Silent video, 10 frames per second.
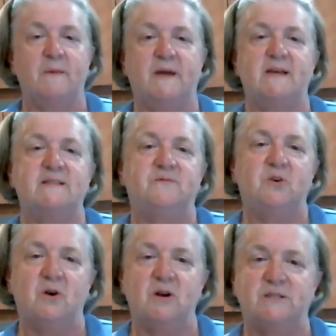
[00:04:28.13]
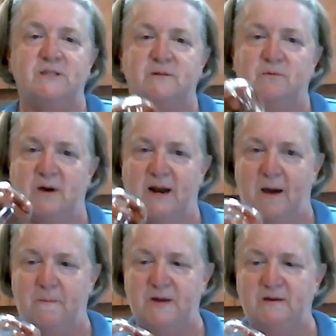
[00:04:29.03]
because of course what
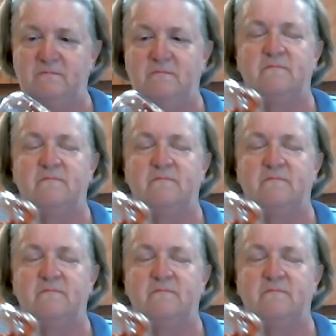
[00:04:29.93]
happened,